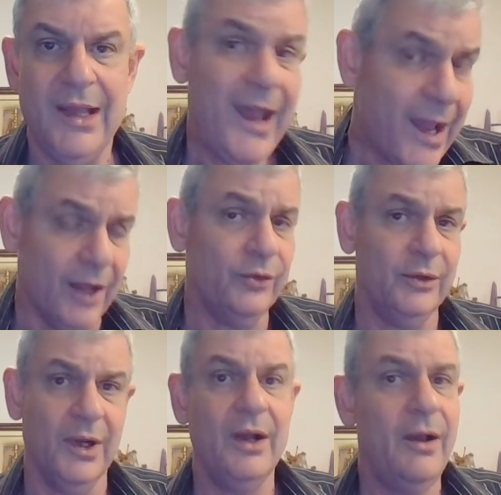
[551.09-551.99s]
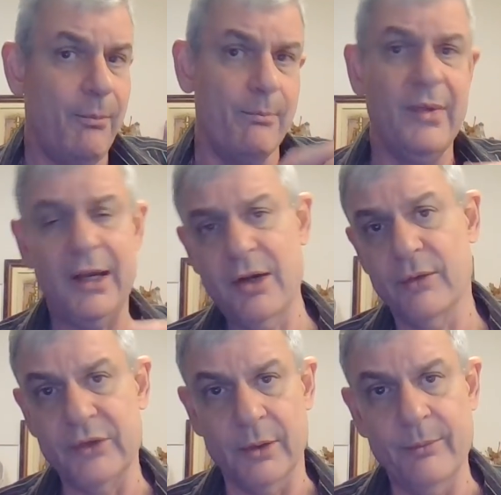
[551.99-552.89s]
And many
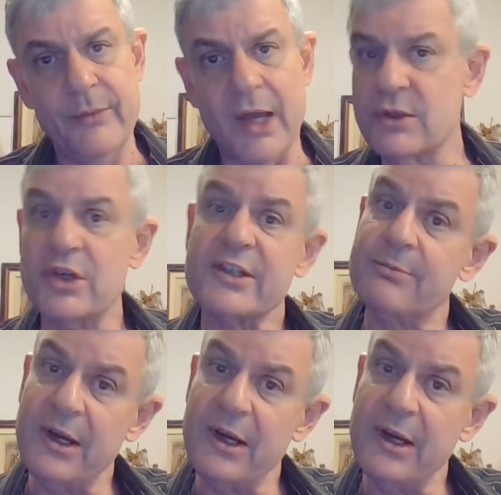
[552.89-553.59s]
of them are just